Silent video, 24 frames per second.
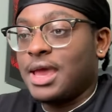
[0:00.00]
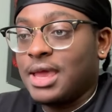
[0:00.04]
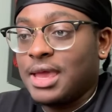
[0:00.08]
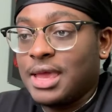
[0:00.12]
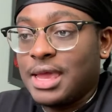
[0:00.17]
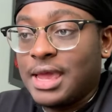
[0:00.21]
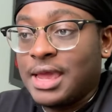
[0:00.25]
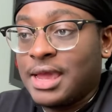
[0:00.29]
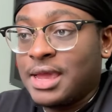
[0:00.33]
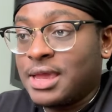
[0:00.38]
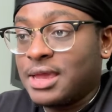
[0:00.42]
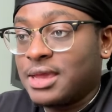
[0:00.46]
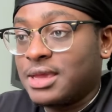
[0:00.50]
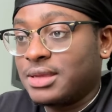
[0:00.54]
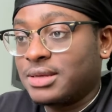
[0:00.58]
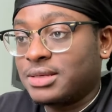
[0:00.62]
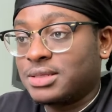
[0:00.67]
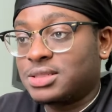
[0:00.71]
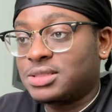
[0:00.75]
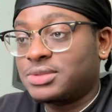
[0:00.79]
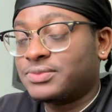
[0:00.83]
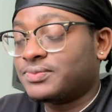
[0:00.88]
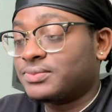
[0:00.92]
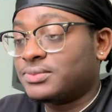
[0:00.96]
And
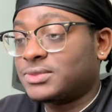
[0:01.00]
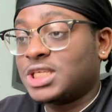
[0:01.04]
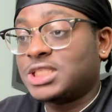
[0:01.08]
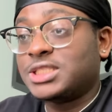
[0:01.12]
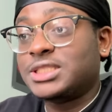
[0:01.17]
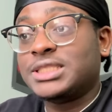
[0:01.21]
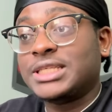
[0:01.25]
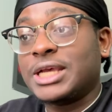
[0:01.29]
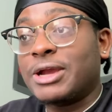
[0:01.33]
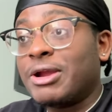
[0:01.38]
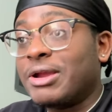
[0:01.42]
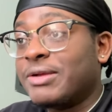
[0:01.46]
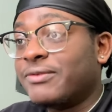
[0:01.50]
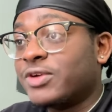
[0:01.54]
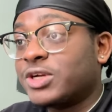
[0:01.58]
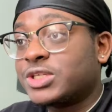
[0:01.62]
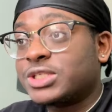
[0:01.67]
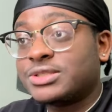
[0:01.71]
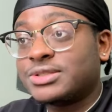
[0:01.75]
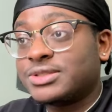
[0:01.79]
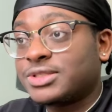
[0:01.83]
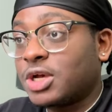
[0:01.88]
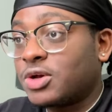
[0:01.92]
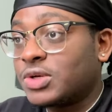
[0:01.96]
Seirin
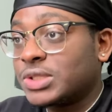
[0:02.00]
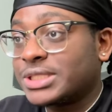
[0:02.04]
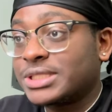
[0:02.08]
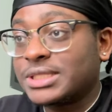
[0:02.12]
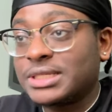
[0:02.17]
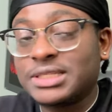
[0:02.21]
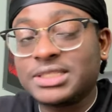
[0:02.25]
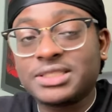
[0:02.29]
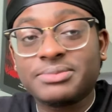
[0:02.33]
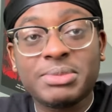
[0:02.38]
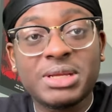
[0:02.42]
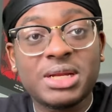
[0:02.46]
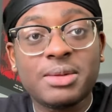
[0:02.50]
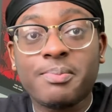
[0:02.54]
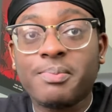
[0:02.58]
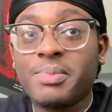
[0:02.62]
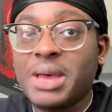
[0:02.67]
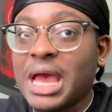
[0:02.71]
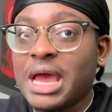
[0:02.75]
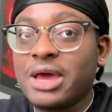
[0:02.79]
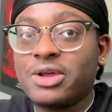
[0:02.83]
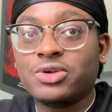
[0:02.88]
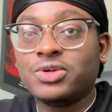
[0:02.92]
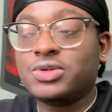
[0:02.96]
versus Yosen has been a
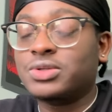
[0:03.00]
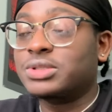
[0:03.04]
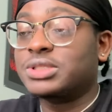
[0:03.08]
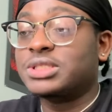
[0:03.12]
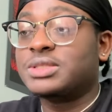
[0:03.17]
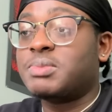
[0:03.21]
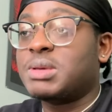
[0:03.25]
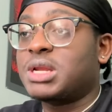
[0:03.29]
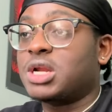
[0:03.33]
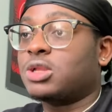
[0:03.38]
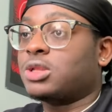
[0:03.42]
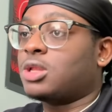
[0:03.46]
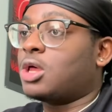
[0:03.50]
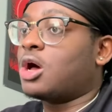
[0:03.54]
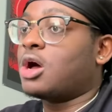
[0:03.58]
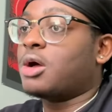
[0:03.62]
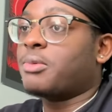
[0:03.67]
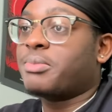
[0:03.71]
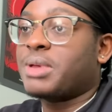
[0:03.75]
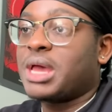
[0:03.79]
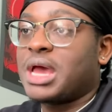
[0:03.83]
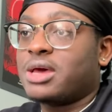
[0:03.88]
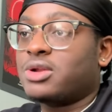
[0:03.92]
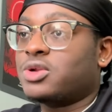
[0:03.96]
battle. It's been a long
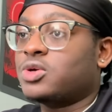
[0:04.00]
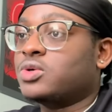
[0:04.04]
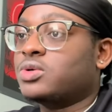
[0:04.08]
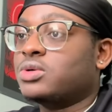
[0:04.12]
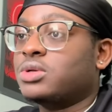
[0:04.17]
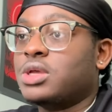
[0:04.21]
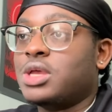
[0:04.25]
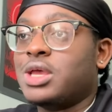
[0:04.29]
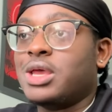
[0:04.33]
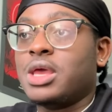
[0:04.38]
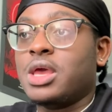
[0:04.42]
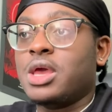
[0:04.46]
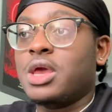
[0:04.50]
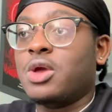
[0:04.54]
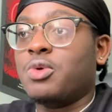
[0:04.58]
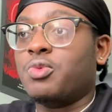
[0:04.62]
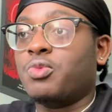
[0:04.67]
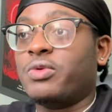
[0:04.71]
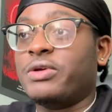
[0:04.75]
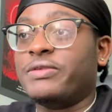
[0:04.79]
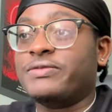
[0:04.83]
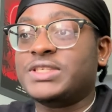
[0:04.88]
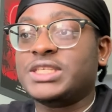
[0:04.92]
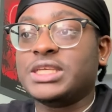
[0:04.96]
battle.
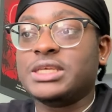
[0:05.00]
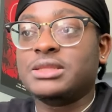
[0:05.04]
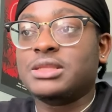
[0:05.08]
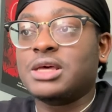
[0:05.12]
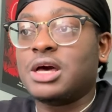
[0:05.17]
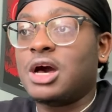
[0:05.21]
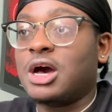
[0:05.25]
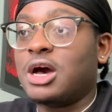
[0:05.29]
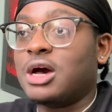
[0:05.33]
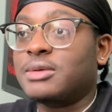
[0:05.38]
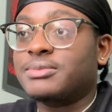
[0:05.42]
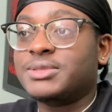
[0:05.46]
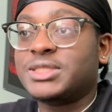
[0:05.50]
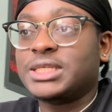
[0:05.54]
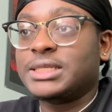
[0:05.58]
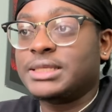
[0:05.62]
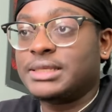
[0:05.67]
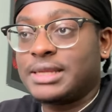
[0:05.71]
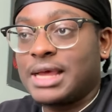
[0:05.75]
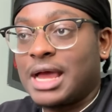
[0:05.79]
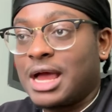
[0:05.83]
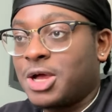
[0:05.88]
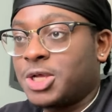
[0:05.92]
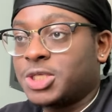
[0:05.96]
We've seen the ups and
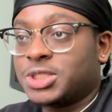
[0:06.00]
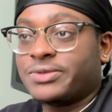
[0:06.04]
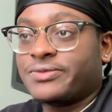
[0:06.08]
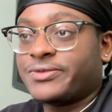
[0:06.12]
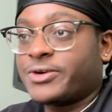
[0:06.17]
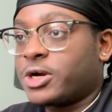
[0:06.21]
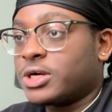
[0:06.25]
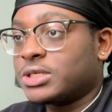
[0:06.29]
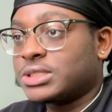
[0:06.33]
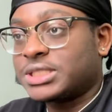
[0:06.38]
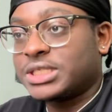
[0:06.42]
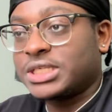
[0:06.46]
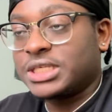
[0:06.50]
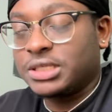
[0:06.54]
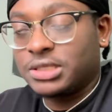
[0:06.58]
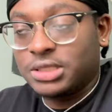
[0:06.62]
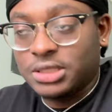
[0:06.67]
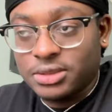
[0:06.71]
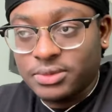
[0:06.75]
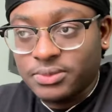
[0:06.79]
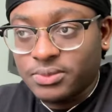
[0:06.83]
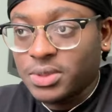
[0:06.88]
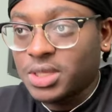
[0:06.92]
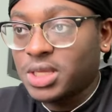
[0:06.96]
downs of our
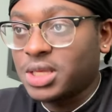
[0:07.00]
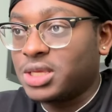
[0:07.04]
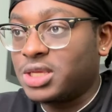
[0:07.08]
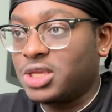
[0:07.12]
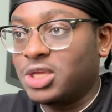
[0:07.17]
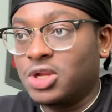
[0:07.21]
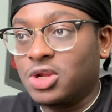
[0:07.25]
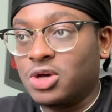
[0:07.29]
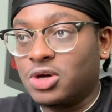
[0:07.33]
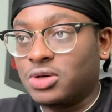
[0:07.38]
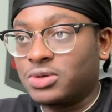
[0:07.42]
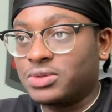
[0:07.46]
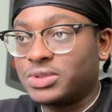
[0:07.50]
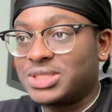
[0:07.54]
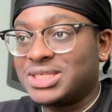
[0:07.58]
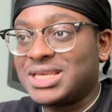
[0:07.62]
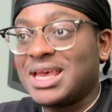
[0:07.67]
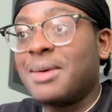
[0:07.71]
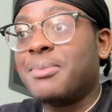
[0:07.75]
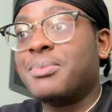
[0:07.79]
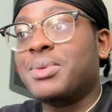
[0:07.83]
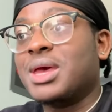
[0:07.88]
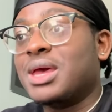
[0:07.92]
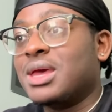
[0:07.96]
team. You know,
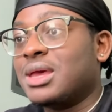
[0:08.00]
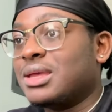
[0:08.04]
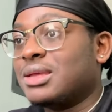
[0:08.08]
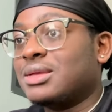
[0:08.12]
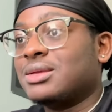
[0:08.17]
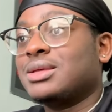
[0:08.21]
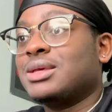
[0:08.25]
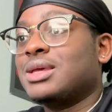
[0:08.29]
Teppei,